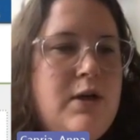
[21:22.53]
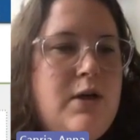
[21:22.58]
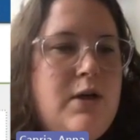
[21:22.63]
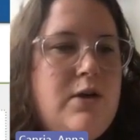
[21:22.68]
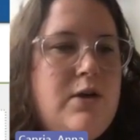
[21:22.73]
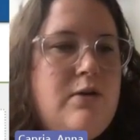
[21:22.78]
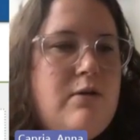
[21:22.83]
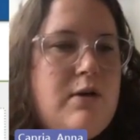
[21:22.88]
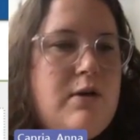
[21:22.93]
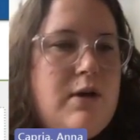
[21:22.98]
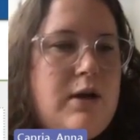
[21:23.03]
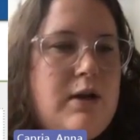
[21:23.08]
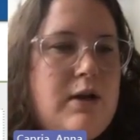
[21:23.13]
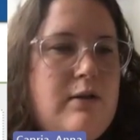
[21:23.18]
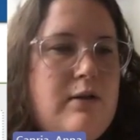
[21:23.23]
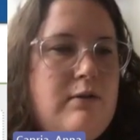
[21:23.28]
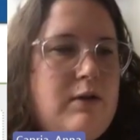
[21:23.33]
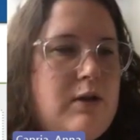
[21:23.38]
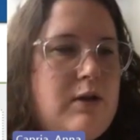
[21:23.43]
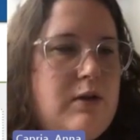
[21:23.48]
you can
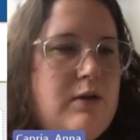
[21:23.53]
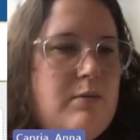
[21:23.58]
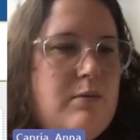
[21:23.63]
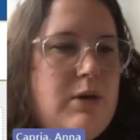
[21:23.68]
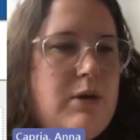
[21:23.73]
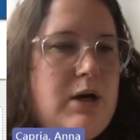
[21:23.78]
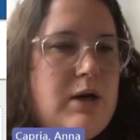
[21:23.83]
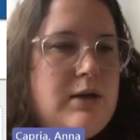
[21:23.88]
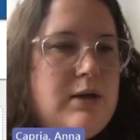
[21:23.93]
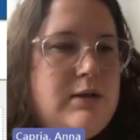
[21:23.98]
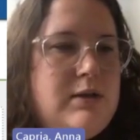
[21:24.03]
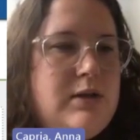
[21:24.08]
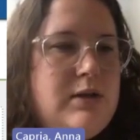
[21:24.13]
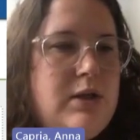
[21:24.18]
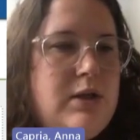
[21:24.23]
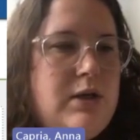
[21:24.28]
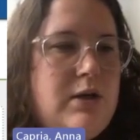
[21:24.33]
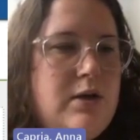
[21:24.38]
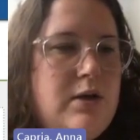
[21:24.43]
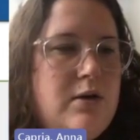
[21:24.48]
click the box
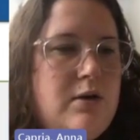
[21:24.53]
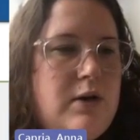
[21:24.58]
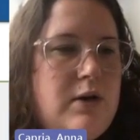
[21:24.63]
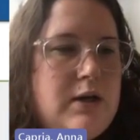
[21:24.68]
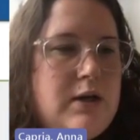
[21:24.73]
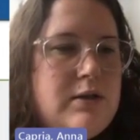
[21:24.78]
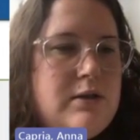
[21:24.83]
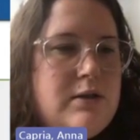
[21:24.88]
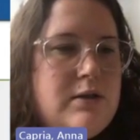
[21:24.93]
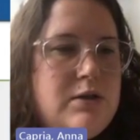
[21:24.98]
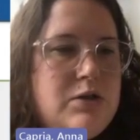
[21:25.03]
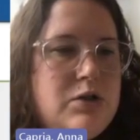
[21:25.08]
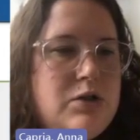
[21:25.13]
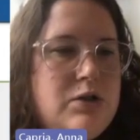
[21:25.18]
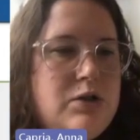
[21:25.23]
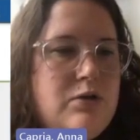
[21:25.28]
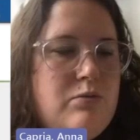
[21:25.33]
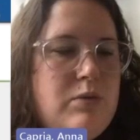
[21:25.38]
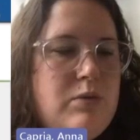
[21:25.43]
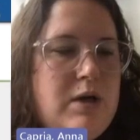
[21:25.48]
here next to
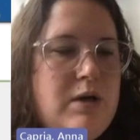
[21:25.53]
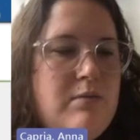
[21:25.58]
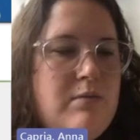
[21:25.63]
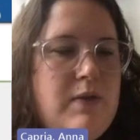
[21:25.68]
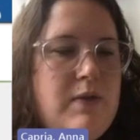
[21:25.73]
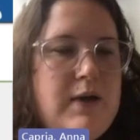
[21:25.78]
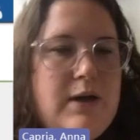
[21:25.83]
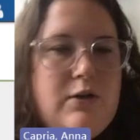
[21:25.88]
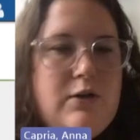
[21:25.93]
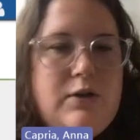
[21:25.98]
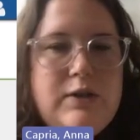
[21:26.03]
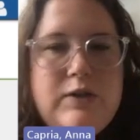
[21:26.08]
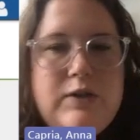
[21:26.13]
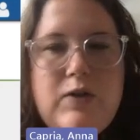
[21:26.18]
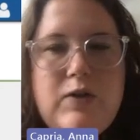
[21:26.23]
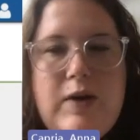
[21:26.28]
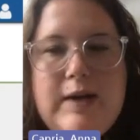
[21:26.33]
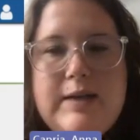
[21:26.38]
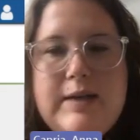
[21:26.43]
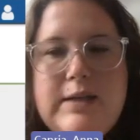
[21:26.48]
genome name, and that'll
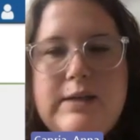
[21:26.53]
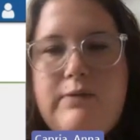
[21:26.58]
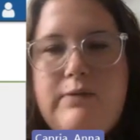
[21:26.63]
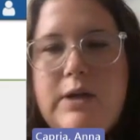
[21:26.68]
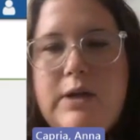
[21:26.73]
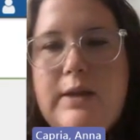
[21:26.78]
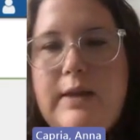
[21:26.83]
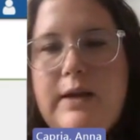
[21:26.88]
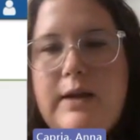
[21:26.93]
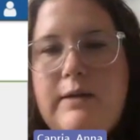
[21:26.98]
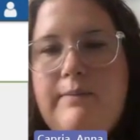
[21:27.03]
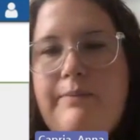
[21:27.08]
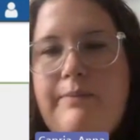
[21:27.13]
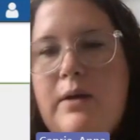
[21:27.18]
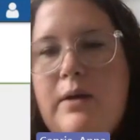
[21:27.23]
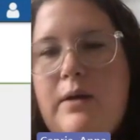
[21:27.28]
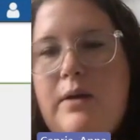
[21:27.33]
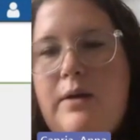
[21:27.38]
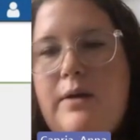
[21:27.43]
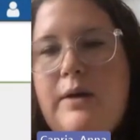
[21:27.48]
select everything.
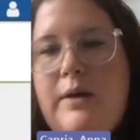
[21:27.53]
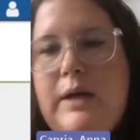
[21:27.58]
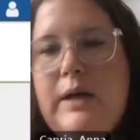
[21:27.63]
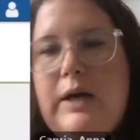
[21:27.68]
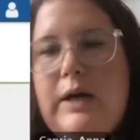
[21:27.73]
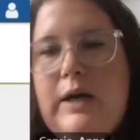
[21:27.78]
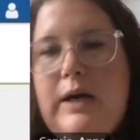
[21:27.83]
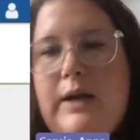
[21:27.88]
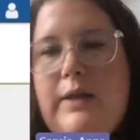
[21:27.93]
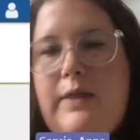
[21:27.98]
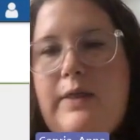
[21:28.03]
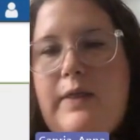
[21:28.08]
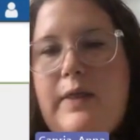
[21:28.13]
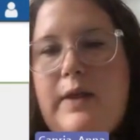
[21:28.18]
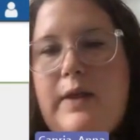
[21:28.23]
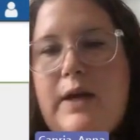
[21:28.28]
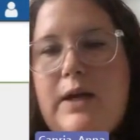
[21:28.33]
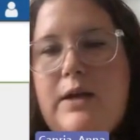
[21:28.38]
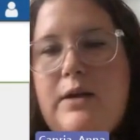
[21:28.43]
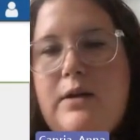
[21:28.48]
And
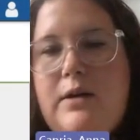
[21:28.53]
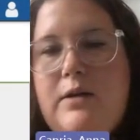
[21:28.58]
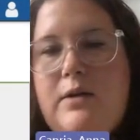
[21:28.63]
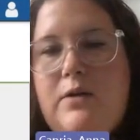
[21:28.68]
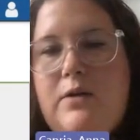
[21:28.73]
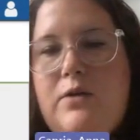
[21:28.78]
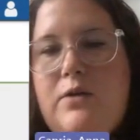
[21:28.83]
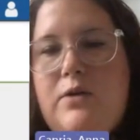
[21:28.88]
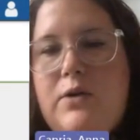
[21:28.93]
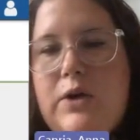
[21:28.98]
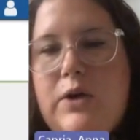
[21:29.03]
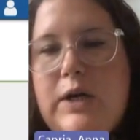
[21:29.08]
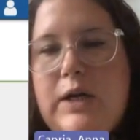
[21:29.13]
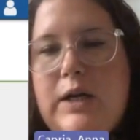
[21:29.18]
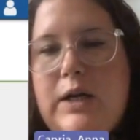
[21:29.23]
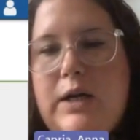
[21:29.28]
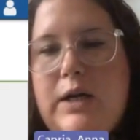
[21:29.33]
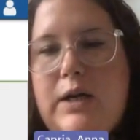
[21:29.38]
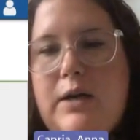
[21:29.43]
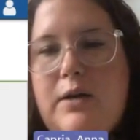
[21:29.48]
then you can
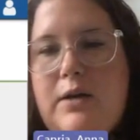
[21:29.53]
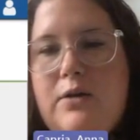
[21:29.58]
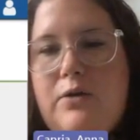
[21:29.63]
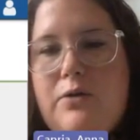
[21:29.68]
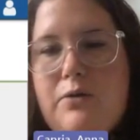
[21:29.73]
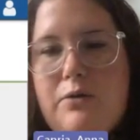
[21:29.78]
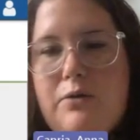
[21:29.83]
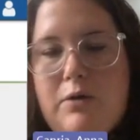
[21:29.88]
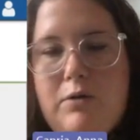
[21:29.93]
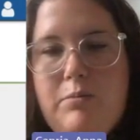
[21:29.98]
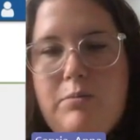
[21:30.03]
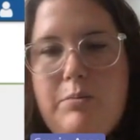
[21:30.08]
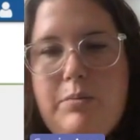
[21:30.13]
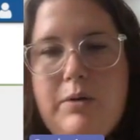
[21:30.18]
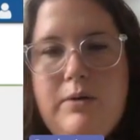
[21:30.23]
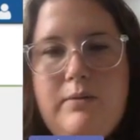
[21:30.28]
hit group,